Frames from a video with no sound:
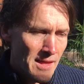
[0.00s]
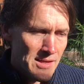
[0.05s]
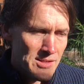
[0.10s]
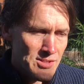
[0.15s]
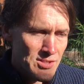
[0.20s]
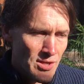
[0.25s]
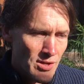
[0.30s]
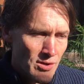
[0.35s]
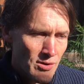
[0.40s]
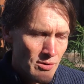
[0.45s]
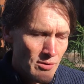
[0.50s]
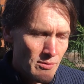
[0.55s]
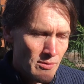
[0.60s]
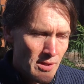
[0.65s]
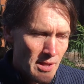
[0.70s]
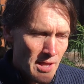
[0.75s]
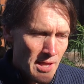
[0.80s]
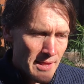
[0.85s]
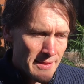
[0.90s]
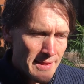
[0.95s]
So
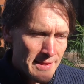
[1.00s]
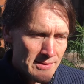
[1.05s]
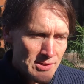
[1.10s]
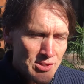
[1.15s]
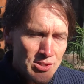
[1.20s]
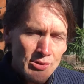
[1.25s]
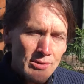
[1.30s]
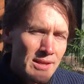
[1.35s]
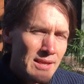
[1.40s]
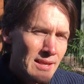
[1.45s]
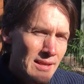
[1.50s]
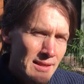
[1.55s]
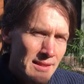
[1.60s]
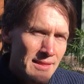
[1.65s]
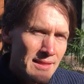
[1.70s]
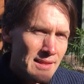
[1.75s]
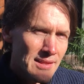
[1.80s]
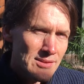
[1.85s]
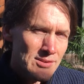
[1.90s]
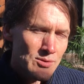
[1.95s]
they're the two key
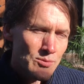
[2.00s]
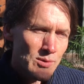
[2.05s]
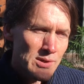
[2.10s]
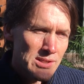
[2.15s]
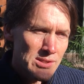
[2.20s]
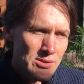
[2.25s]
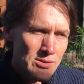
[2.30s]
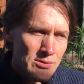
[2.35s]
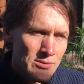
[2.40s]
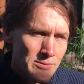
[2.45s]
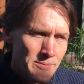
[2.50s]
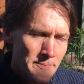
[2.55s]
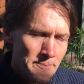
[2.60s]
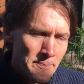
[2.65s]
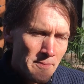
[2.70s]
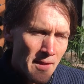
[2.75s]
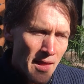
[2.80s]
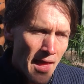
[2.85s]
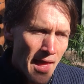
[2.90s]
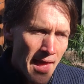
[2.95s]
things that we do,
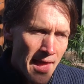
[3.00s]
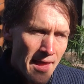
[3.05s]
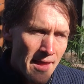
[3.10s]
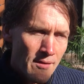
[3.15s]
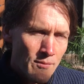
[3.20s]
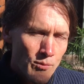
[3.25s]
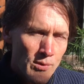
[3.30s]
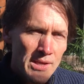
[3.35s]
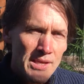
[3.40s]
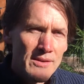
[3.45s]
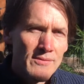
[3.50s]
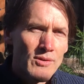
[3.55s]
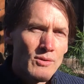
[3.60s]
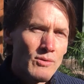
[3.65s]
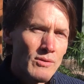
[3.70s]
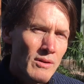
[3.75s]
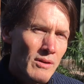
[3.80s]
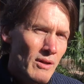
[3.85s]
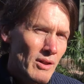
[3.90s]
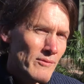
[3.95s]
and we give
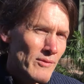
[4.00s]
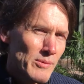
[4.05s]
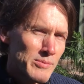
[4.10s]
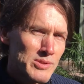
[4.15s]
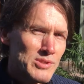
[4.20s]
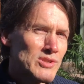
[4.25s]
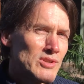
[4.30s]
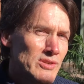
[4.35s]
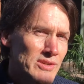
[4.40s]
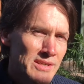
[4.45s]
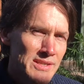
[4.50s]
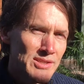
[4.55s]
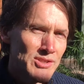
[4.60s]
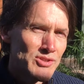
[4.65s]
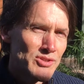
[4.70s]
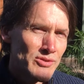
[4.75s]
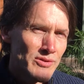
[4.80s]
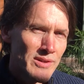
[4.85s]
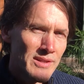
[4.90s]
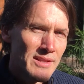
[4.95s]
you a lot of opportunity
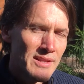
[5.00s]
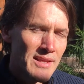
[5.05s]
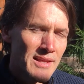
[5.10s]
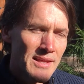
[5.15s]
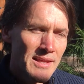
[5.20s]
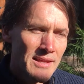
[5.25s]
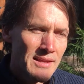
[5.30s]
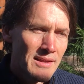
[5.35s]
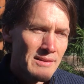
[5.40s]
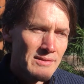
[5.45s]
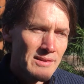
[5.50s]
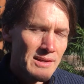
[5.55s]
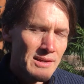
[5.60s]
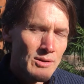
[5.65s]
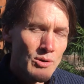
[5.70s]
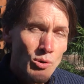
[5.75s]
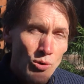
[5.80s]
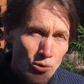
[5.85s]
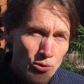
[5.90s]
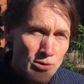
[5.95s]
during the, the
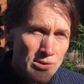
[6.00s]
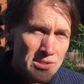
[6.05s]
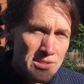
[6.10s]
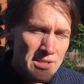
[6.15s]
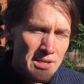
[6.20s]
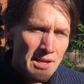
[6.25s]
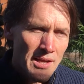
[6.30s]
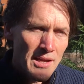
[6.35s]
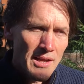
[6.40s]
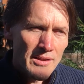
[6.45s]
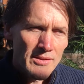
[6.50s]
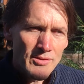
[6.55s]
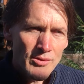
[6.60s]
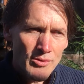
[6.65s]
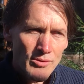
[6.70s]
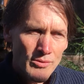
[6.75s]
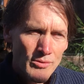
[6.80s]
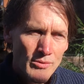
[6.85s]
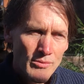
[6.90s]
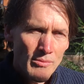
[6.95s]
course
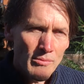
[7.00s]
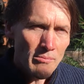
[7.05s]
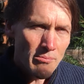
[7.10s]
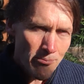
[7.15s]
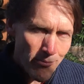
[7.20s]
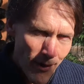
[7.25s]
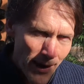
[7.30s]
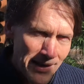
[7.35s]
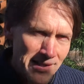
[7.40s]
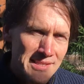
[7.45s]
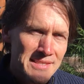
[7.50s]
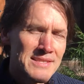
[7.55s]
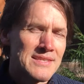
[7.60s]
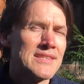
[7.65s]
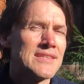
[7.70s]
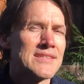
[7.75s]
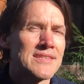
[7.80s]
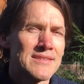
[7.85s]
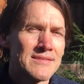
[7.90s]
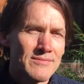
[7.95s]
to practice
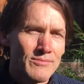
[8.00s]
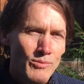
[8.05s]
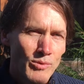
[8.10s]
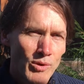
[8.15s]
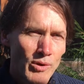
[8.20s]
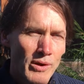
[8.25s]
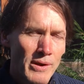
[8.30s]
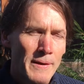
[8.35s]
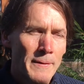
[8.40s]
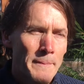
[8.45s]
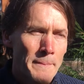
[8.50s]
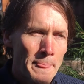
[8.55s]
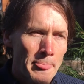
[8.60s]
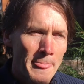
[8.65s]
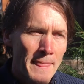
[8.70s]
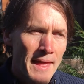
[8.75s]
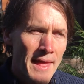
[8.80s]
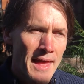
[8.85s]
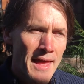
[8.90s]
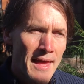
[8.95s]
this work.
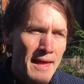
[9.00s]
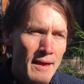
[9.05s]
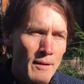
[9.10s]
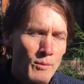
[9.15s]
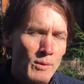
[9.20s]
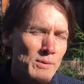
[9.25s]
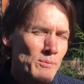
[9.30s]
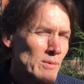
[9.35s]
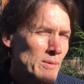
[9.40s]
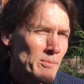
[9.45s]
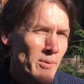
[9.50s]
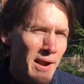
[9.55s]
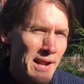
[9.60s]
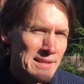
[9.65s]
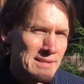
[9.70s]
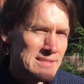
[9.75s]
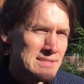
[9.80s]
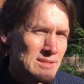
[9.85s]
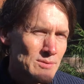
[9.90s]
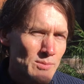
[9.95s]
Uh, when we
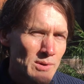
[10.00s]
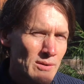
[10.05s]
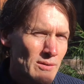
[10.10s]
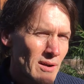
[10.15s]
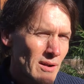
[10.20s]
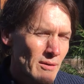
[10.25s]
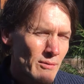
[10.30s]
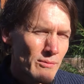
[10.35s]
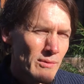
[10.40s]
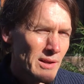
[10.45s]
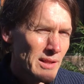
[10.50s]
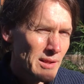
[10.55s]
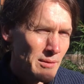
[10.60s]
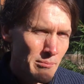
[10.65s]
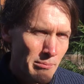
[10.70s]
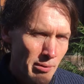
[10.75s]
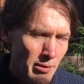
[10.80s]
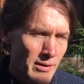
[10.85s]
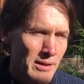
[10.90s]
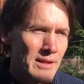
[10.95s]
practice it, we kind of really
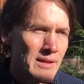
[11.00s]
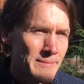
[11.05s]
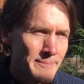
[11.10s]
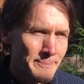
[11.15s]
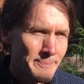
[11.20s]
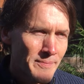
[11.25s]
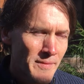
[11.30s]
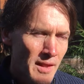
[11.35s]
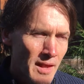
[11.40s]
embody it.